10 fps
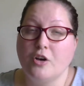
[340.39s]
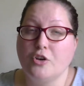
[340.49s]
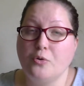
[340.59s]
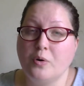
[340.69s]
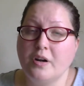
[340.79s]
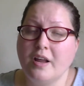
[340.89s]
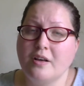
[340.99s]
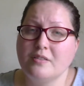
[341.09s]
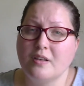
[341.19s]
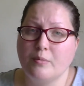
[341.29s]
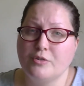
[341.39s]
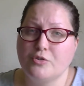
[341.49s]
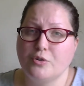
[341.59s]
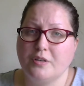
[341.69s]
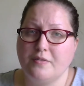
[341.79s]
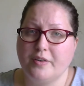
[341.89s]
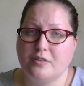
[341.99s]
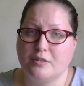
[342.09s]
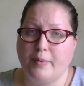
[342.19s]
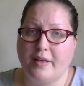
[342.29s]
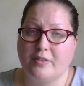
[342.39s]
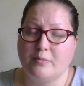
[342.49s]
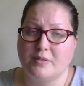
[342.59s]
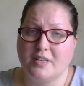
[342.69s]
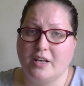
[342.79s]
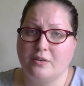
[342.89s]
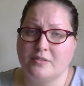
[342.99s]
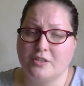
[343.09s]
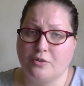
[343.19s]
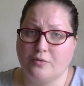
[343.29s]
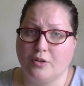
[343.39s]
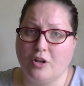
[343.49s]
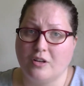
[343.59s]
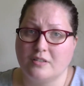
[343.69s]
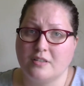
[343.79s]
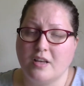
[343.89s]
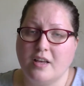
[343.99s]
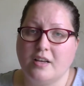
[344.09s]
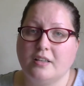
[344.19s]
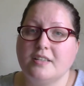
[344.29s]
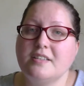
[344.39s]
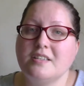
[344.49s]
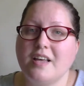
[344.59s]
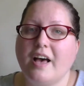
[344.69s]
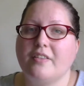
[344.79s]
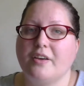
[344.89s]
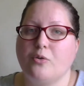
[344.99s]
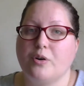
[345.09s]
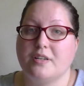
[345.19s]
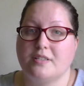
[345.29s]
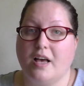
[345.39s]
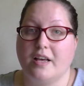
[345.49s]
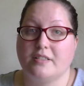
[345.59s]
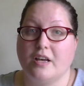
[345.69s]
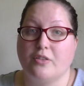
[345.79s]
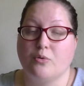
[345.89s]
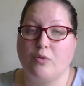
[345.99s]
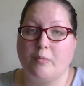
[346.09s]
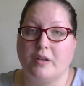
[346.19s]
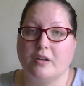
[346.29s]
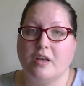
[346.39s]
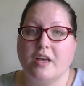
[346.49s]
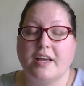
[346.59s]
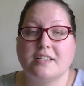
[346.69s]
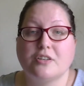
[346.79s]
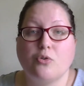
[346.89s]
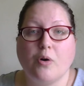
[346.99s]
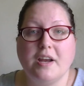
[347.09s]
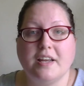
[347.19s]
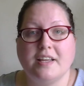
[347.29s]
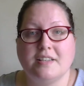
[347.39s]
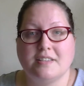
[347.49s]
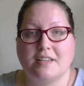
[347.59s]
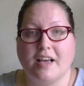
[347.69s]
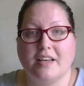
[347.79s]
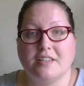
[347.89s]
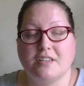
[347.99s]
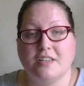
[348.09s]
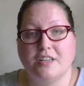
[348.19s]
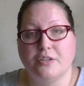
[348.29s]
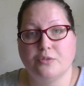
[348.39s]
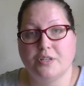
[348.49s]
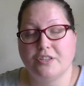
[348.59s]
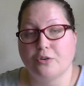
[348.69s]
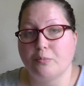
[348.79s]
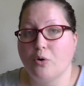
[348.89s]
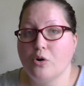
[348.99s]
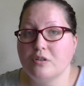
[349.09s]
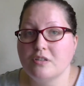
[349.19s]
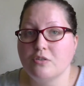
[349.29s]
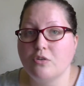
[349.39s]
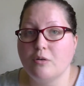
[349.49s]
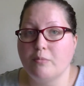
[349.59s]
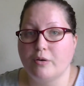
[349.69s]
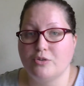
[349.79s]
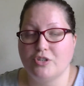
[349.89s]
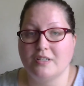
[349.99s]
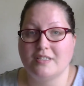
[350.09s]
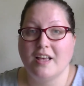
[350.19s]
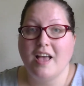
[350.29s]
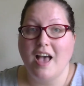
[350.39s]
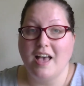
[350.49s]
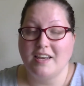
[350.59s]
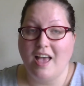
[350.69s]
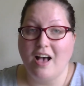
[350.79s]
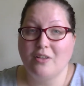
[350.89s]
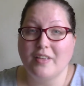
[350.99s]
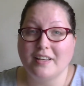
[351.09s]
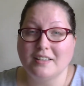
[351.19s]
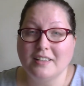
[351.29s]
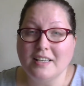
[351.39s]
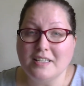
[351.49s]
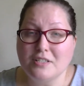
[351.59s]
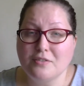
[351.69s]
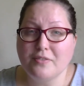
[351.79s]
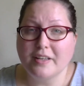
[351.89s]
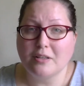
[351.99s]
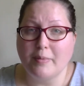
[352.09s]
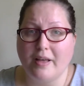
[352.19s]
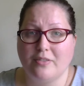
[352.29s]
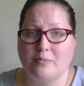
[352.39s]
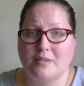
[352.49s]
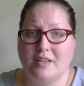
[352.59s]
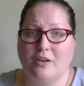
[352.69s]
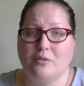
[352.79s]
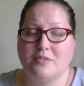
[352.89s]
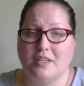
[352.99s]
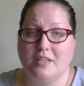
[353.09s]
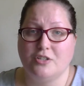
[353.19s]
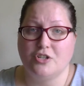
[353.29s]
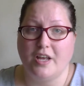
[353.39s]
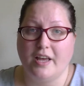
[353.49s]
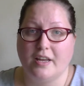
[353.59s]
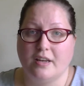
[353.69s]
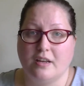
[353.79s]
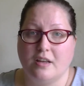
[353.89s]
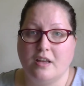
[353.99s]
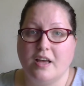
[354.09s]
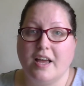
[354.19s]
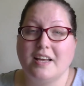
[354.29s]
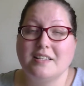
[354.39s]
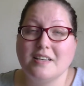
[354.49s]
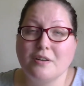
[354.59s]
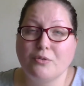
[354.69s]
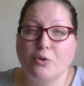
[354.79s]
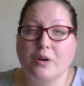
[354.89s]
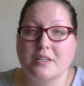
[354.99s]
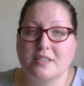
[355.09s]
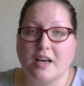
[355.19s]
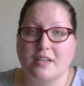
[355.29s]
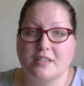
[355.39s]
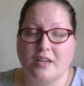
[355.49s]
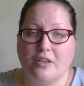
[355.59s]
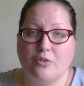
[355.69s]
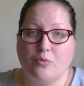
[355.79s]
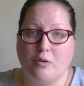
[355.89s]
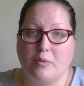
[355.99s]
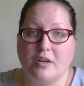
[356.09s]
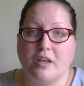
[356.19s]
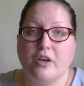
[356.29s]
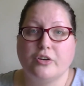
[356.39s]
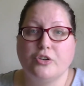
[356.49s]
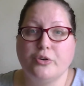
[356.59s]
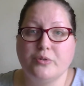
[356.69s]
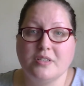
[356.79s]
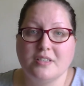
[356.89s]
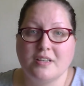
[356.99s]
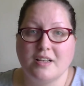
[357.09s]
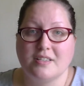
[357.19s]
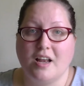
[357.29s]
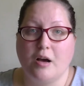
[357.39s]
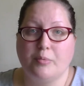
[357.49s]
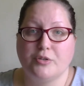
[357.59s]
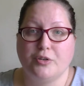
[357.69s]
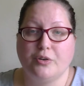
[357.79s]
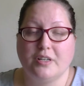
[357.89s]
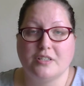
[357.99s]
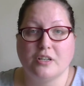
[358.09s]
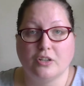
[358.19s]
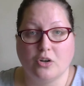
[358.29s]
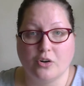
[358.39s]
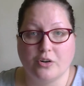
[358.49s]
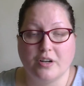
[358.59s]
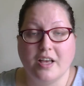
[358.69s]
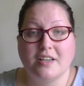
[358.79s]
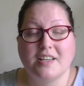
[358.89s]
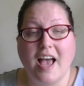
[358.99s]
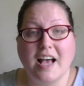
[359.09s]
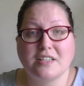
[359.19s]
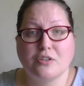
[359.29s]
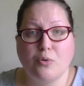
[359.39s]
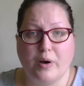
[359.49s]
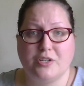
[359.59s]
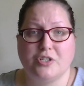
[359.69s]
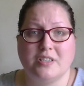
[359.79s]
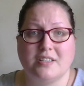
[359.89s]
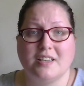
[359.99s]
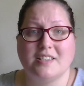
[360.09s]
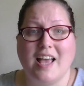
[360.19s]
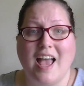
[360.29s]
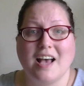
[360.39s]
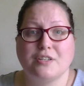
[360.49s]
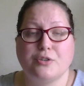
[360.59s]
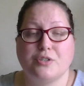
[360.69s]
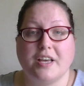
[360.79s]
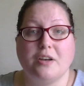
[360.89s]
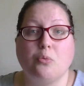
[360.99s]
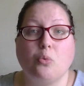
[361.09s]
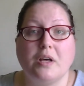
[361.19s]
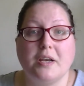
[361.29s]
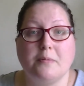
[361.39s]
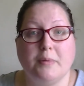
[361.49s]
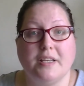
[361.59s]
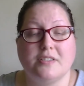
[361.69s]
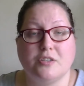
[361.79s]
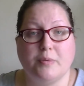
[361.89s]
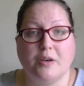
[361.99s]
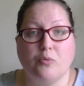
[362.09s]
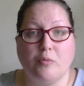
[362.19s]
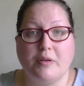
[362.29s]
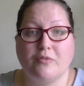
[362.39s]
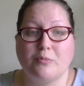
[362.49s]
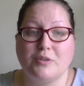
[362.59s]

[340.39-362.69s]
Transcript: You want to know how someone truly feels about themselves and their flaws? Listen to how they criticize other women. It's a great insight into yielding their personal emotions and how they least feel about themselves each day. Instead of criticizing other women, use this as an opportunity to learn, to ask questions, and to ascertain what it means to be a woman from